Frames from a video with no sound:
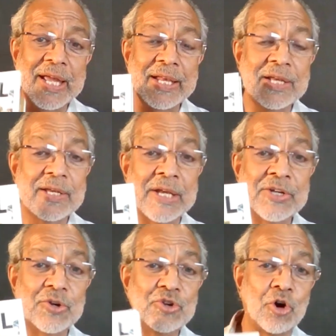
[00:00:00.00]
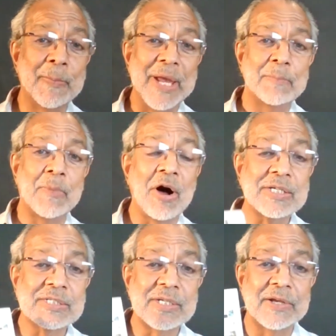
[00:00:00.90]
can get it into your
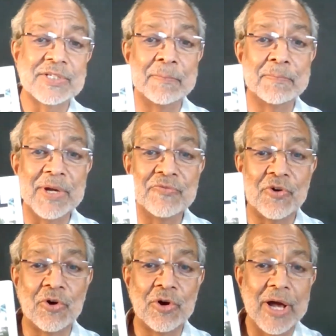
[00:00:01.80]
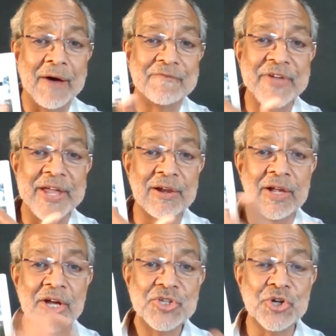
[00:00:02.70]
mailbox simply for
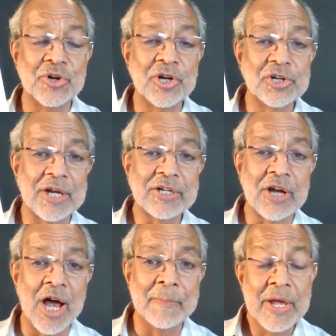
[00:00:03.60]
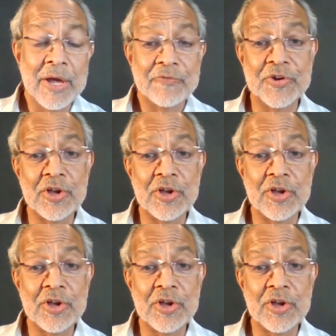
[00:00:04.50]
avail journal dot com,